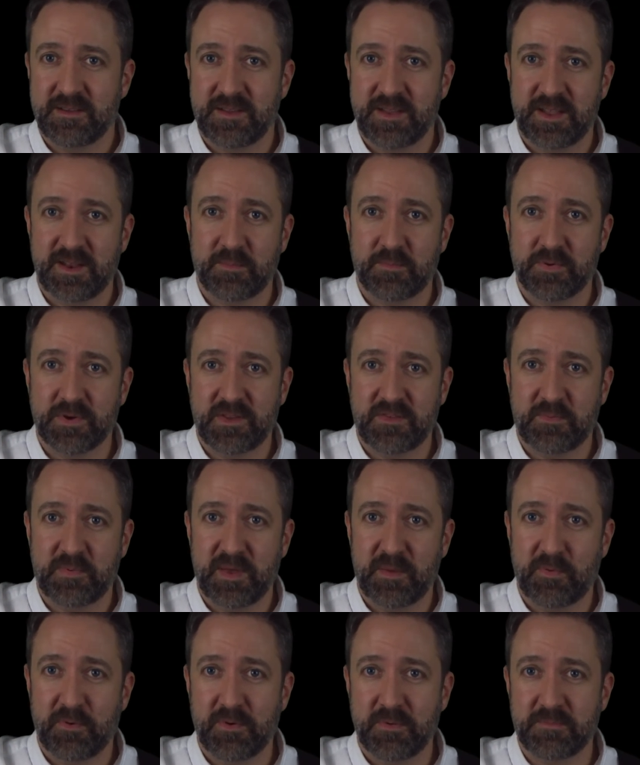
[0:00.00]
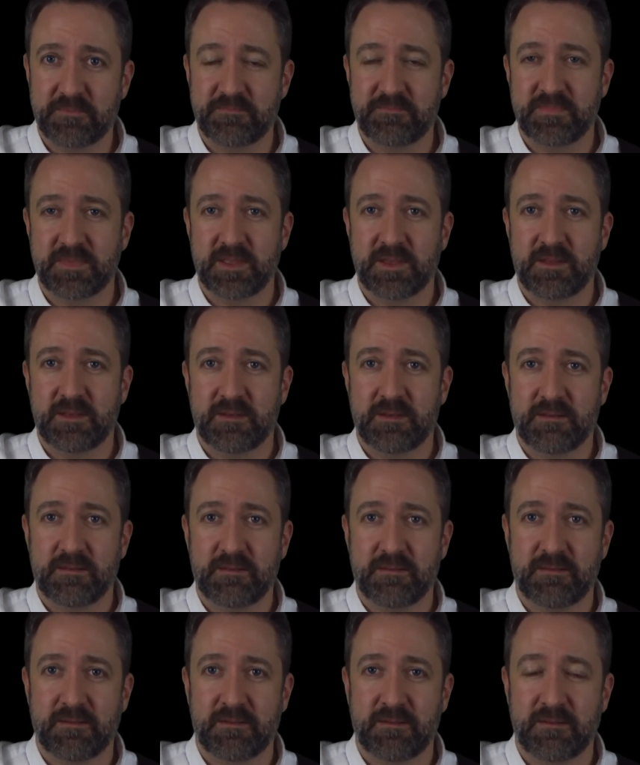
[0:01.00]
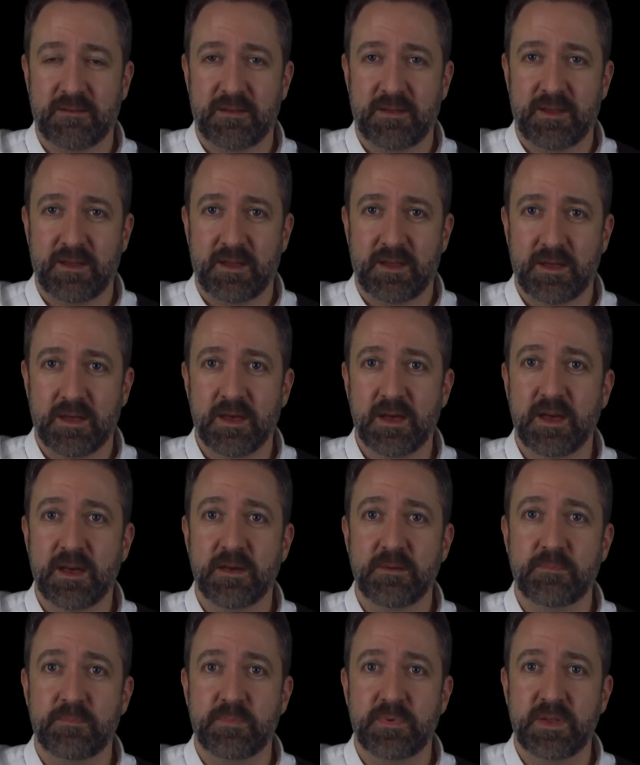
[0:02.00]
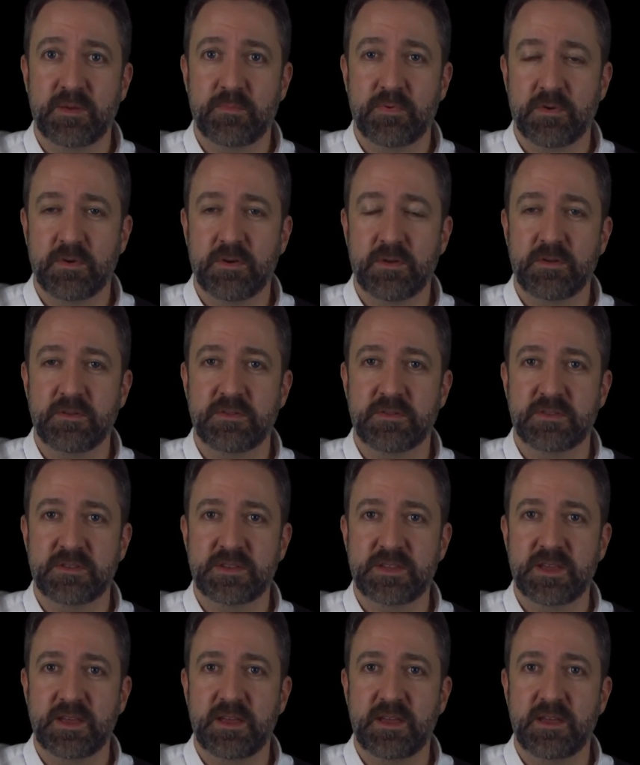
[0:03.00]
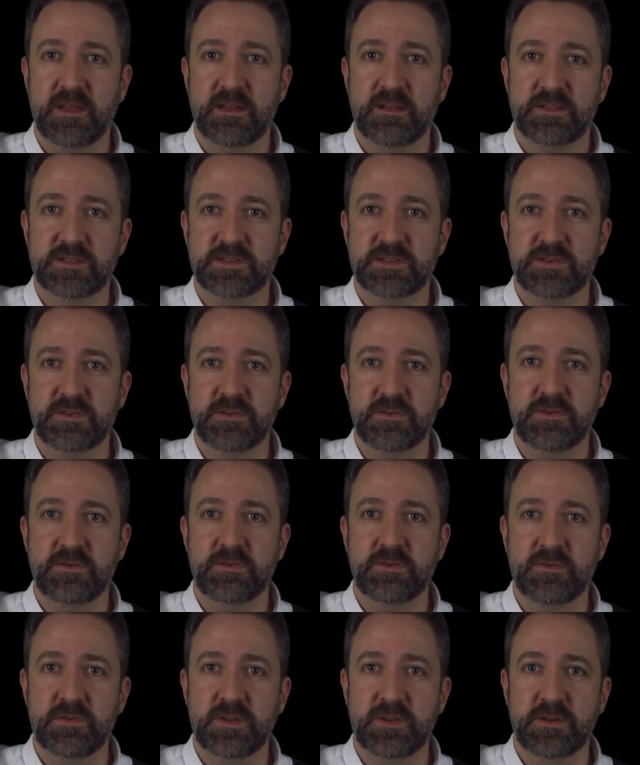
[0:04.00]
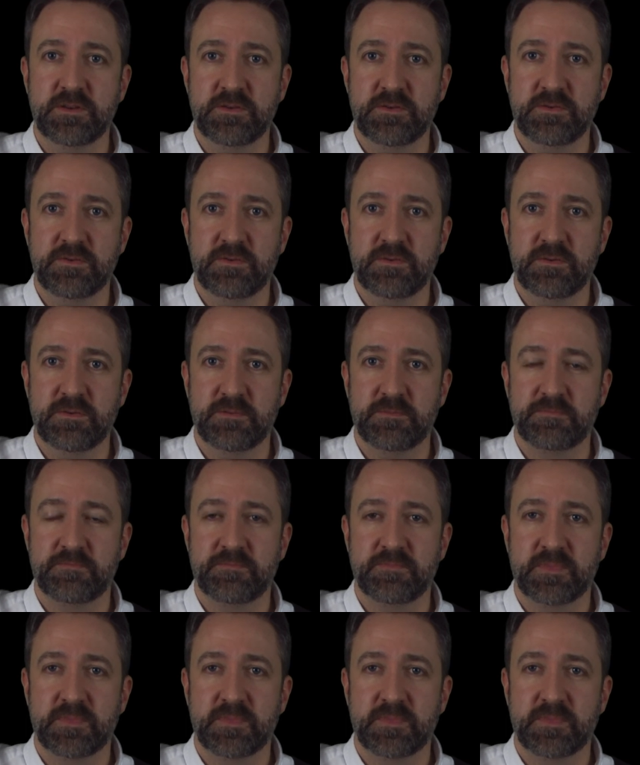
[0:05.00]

and impress people. Happy birthday to you.